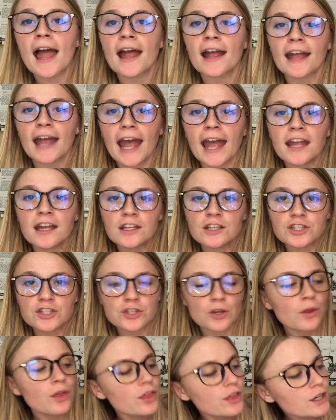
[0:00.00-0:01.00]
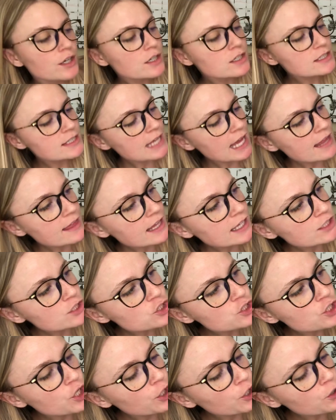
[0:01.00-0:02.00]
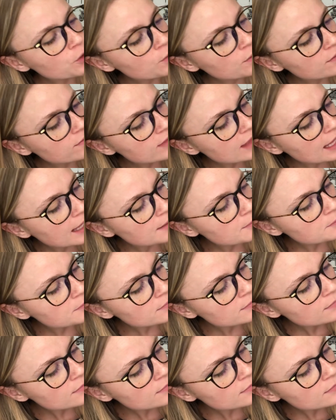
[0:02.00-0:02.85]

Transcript: Okay, so thirds, and then 2 of them